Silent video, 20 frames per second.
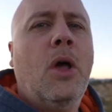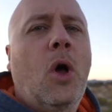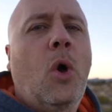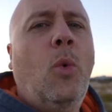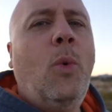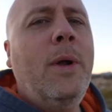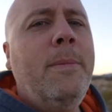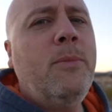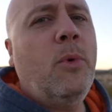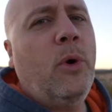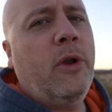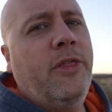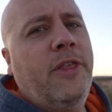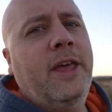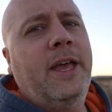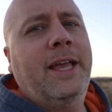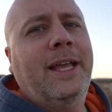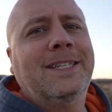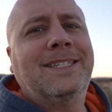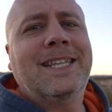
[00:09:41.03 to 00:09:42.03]
One more
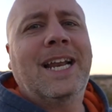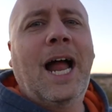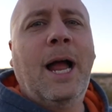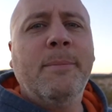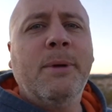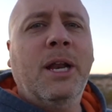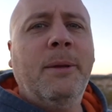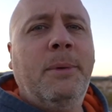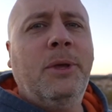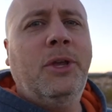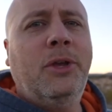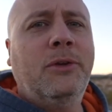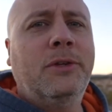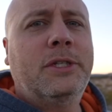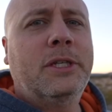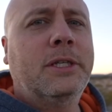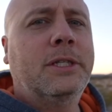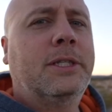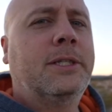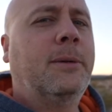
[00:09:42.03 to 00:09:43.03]
thing is that I'm going to be
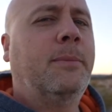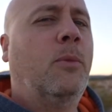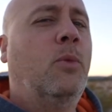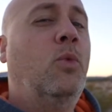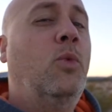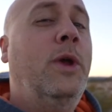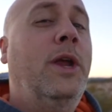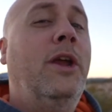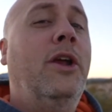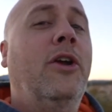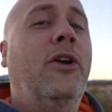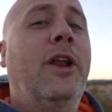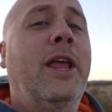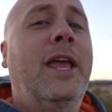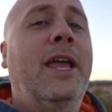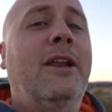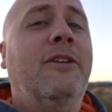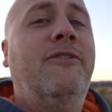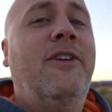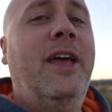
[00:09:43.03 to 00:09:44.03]
using some weird,
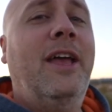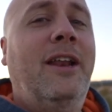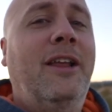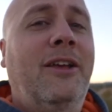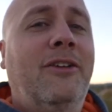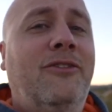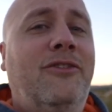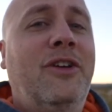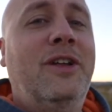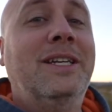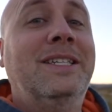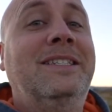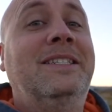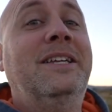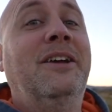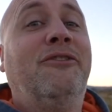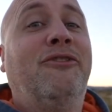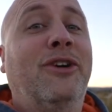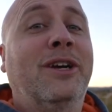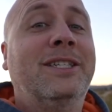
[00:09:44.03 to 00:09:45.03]
innovative,
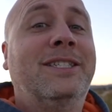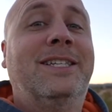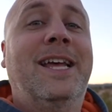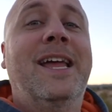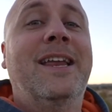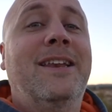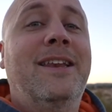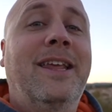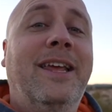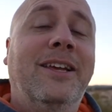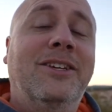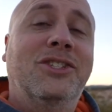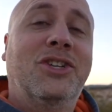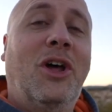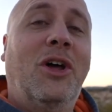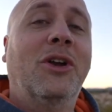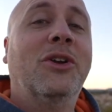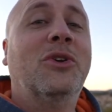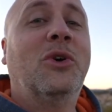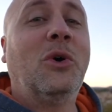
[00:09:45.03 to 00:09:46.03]
different techniques
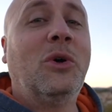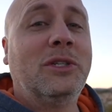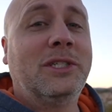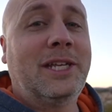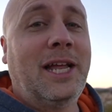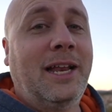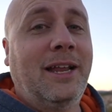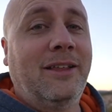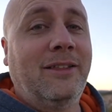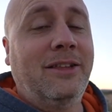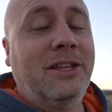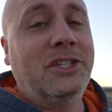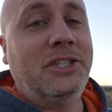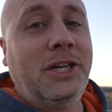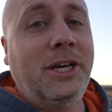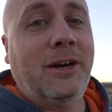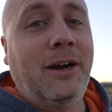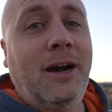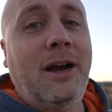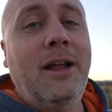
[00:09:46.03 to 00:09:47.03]
on goal setting this
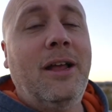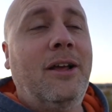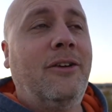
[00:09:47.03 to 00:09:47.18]
year.